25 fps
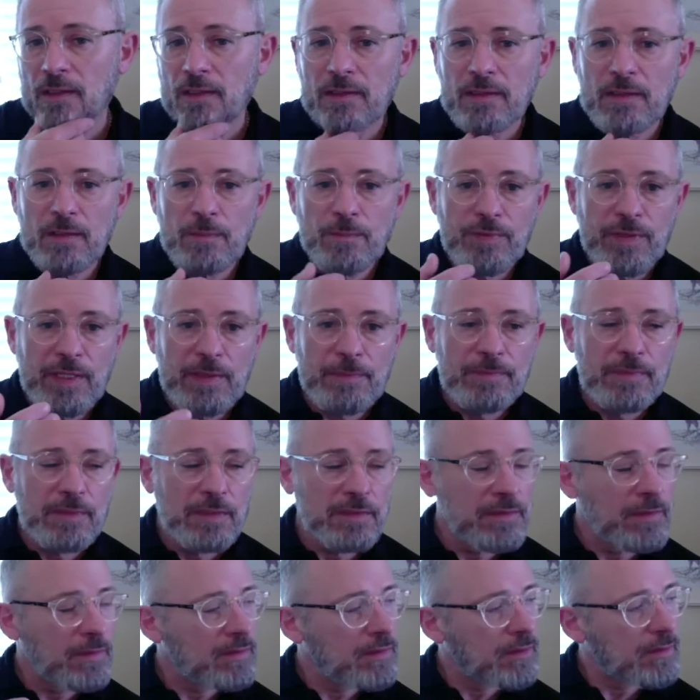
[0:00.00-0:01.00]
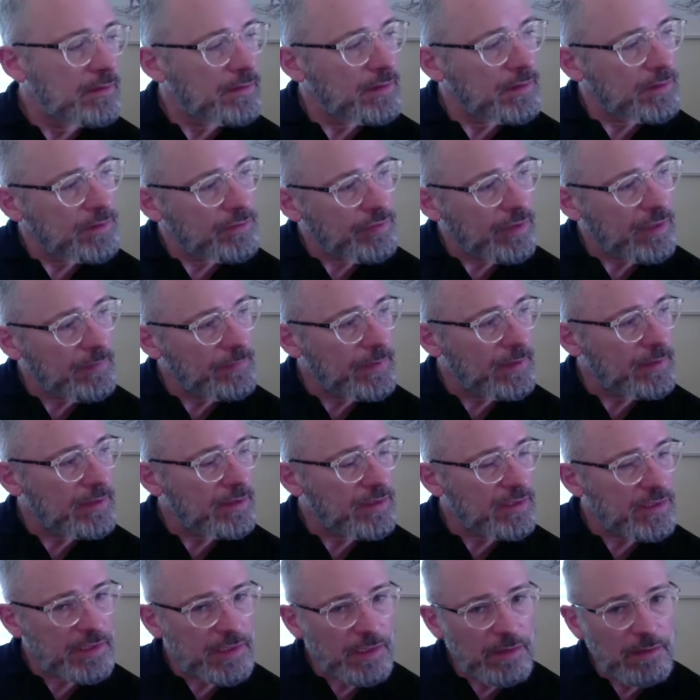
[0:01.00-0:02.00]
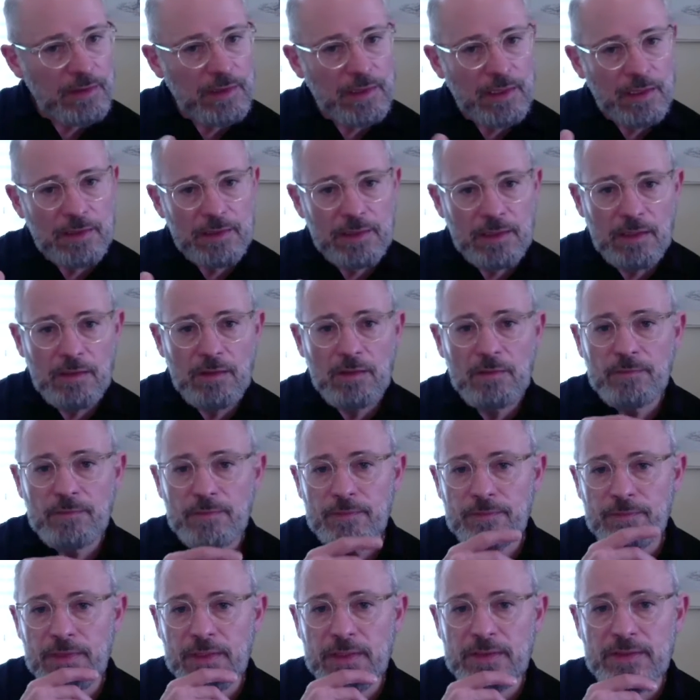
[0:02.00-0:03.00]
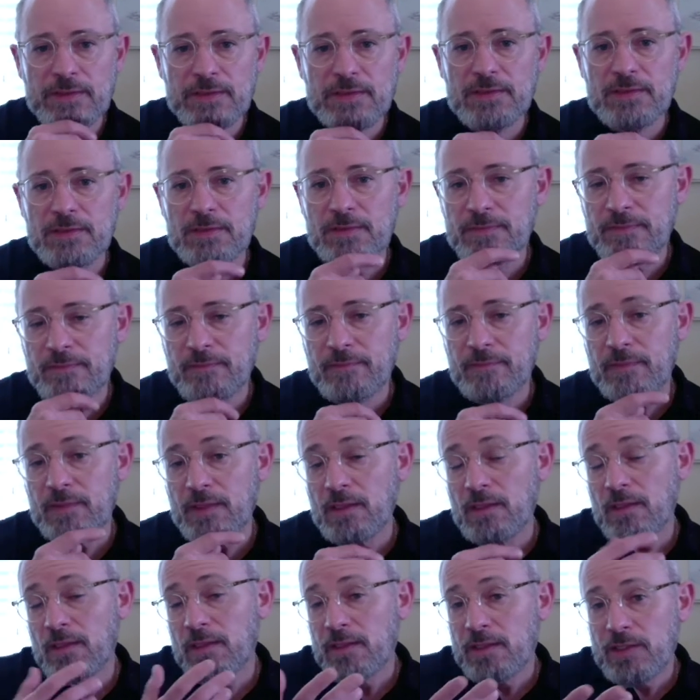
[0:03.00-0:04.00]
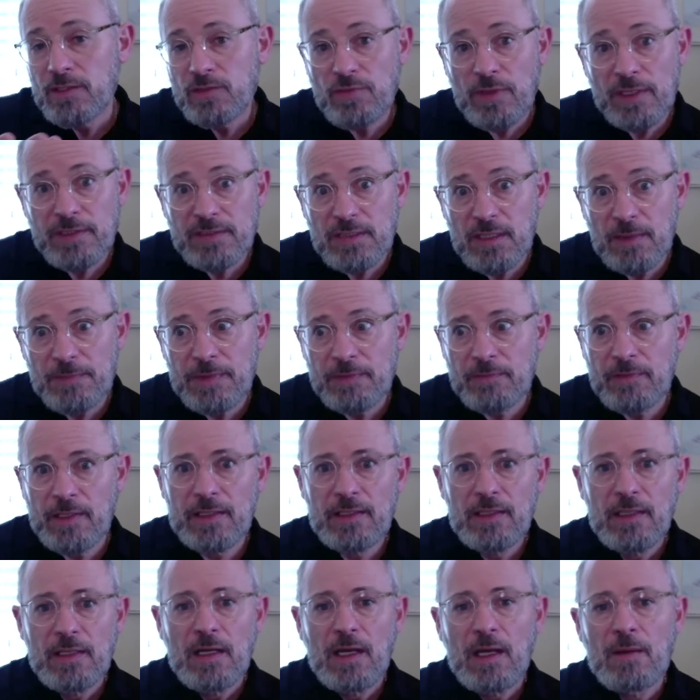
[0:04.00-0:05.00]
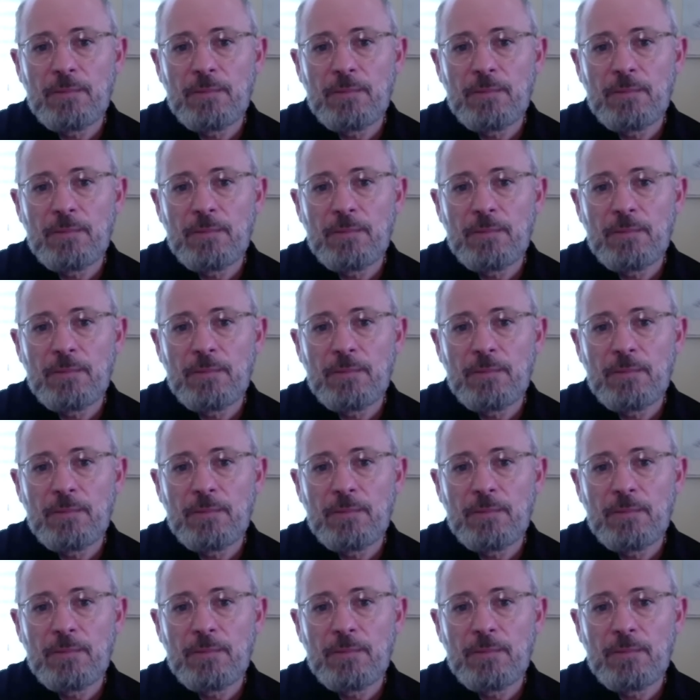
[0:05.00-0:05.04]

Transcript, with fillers: the, pre, the, the, the treatment is still, you know, it's, try something, right?